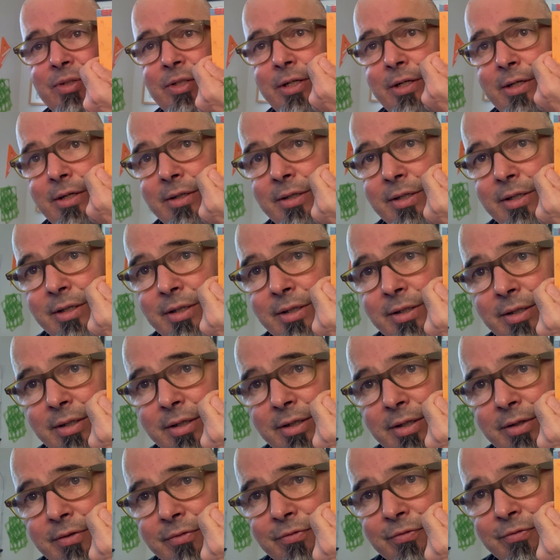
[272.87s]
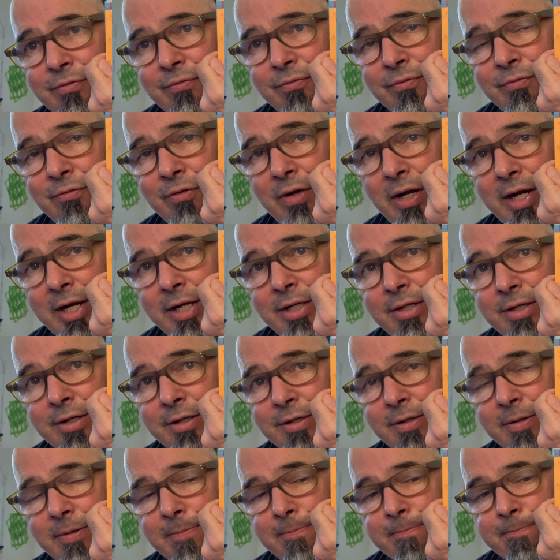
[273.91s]
there and find,
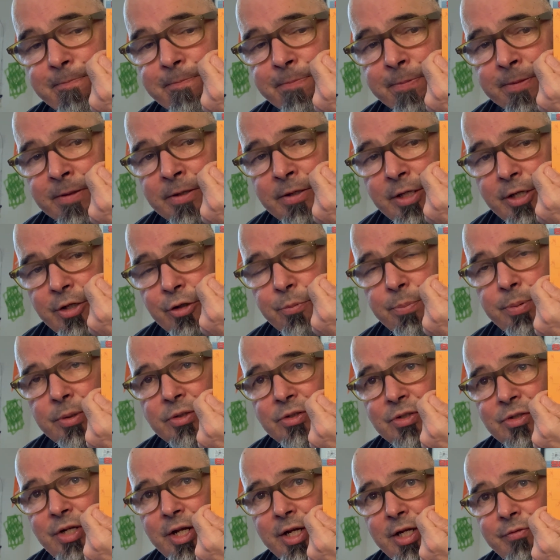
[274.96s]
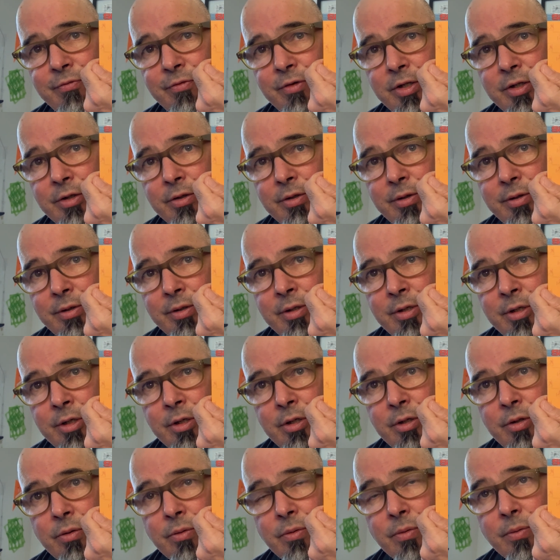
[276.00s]
either put Snakefinger
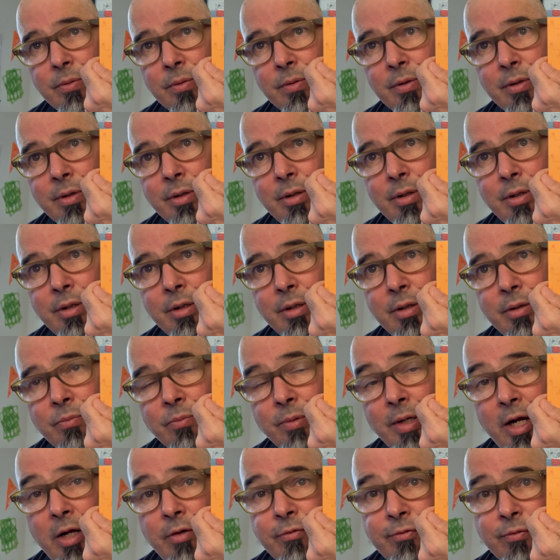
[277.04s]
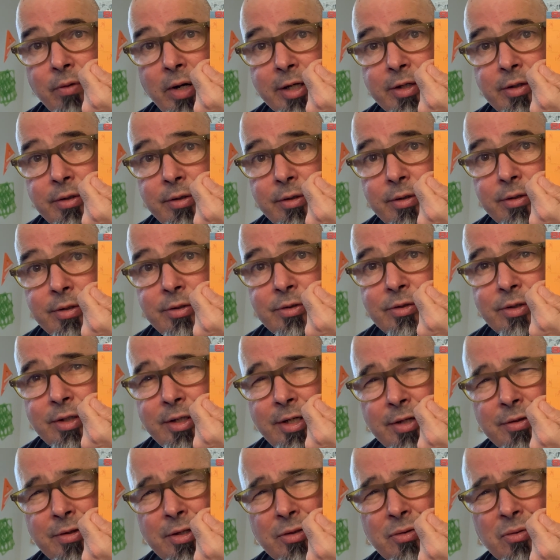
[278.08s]
or Ralph Records, and
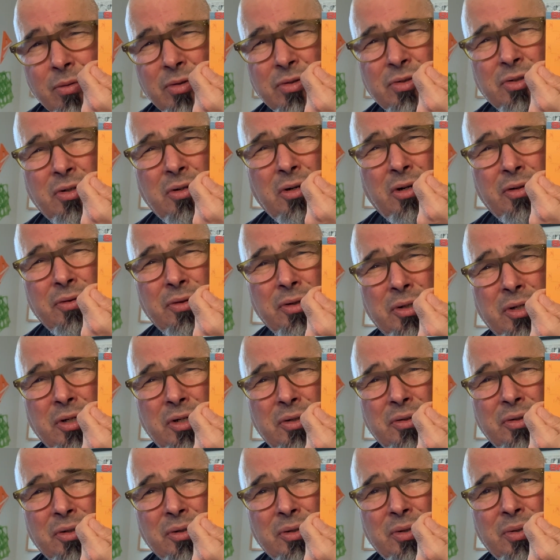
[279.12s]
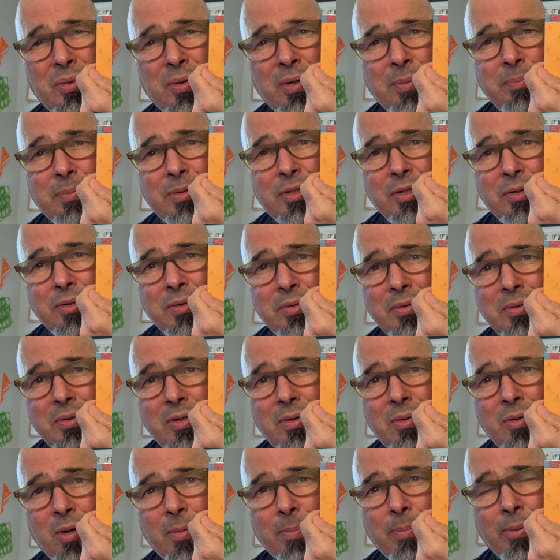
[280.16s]
I think they're also called the Crypto
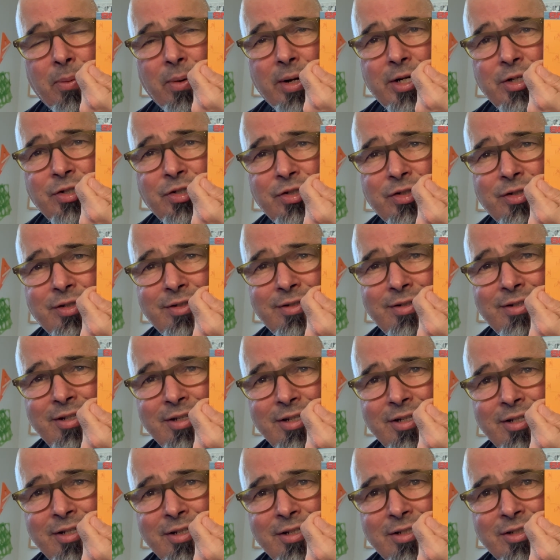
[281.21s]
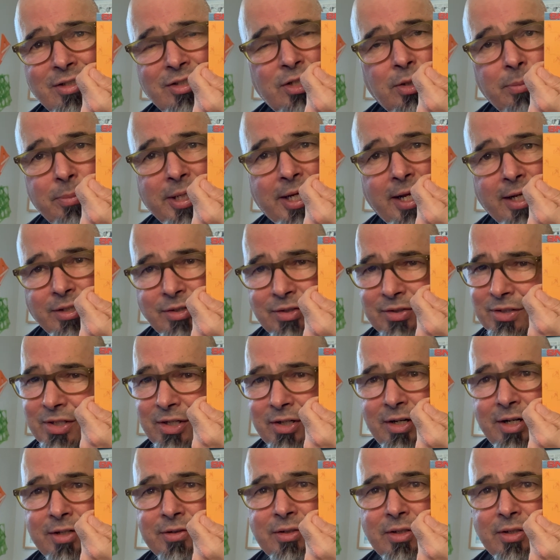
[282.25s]
Corporation, something like that. Just
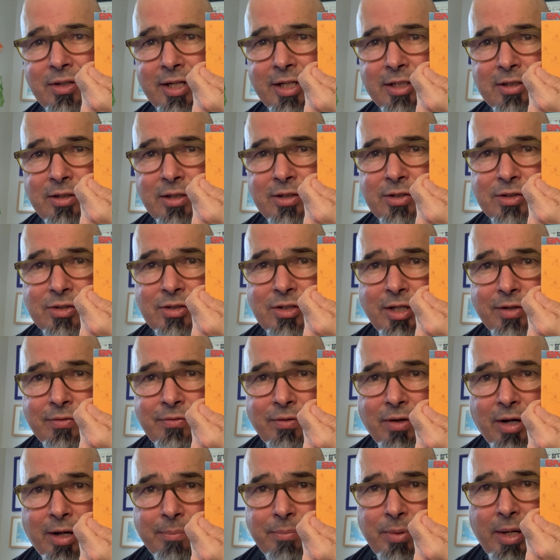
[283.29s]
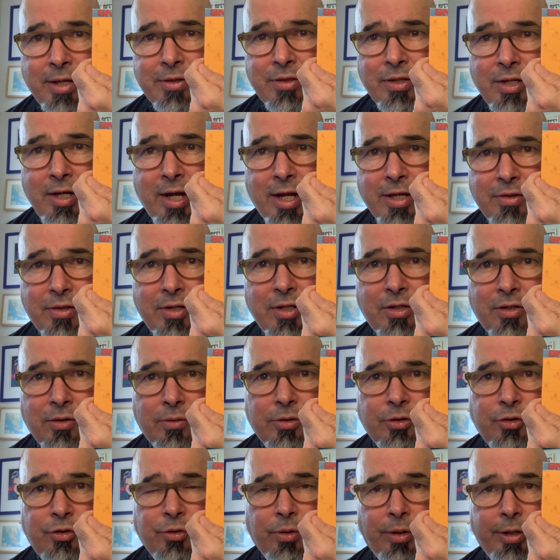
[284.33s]
get on there and look his stuff up. I think
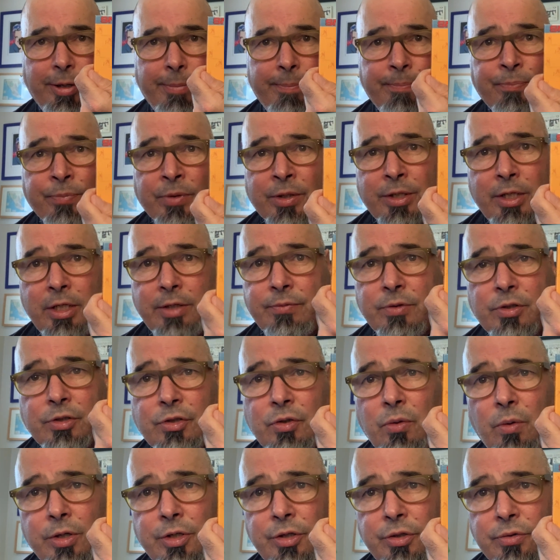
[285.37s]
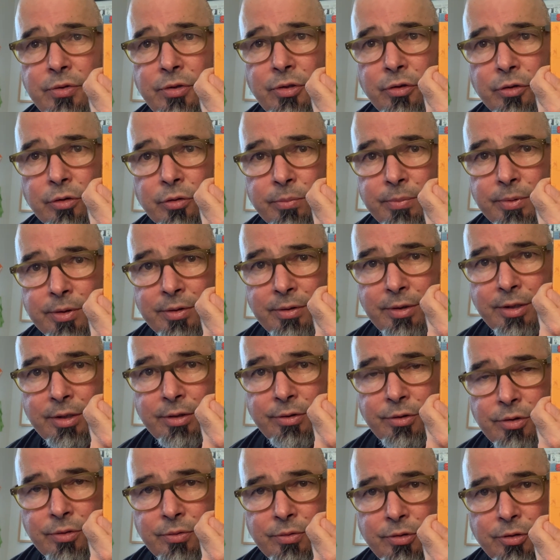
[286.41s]
you'll enjoy it. Even just go on YouTube
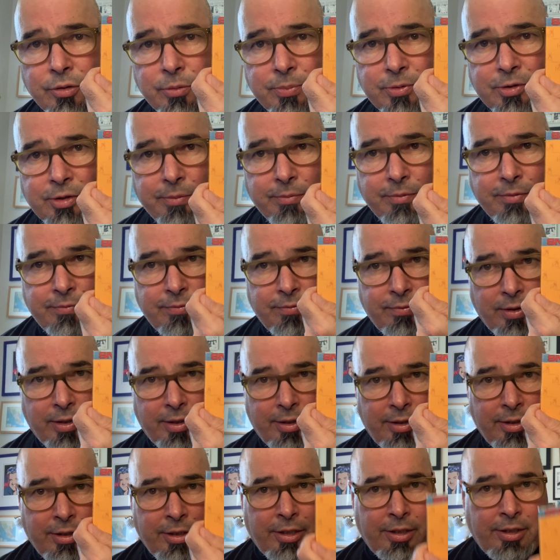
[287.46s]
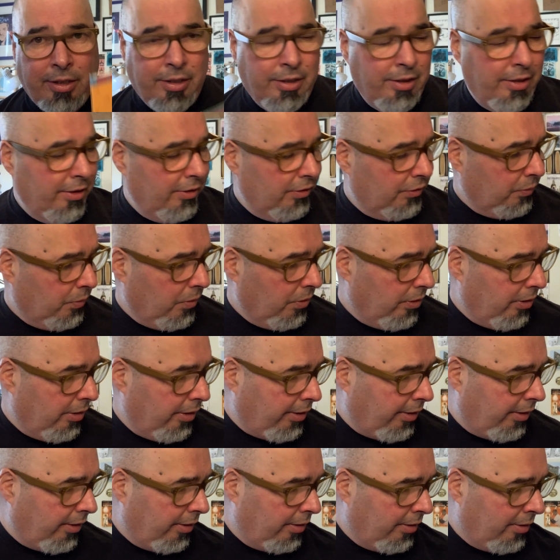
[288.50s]
and YouTube some of his
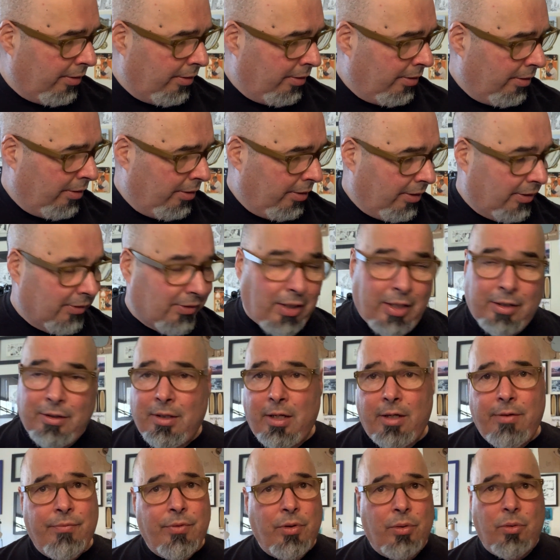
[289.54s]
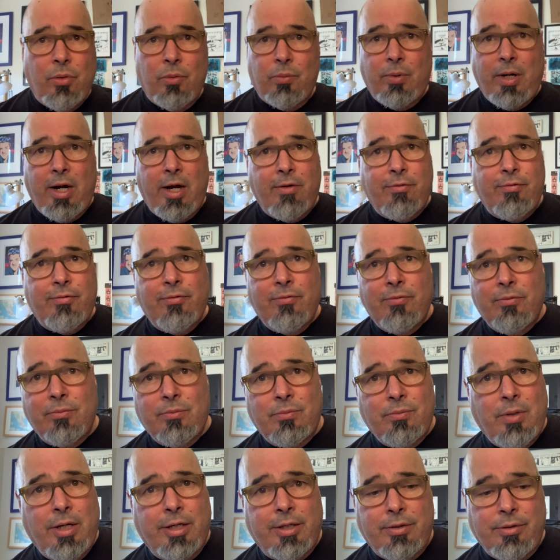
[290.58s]
work, because I love the whole Ralph
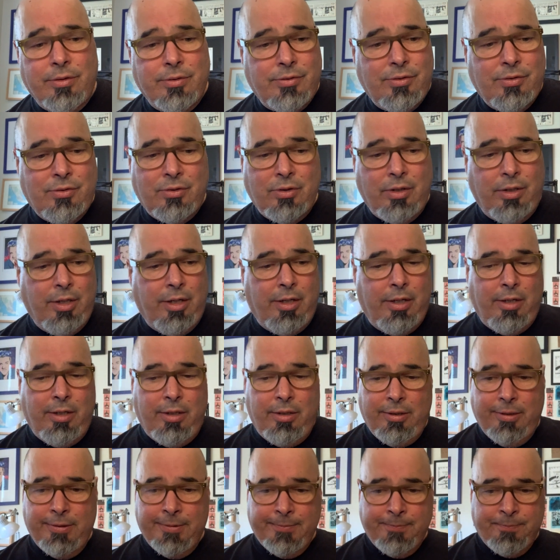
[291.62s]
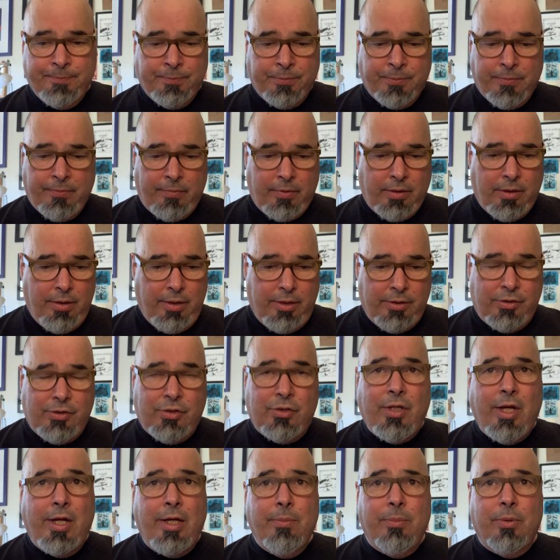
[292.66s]
Records
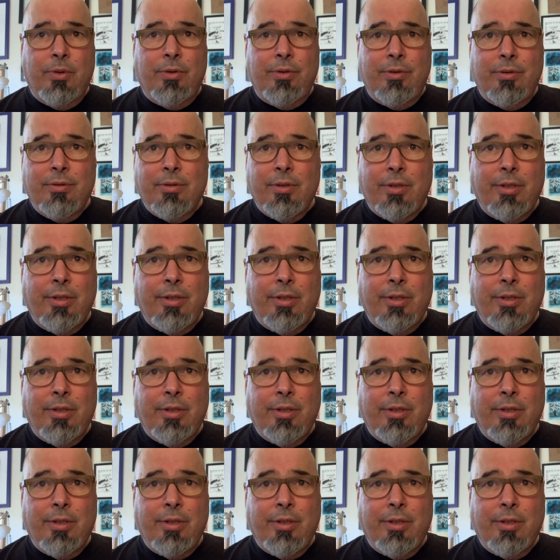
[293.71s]
stable.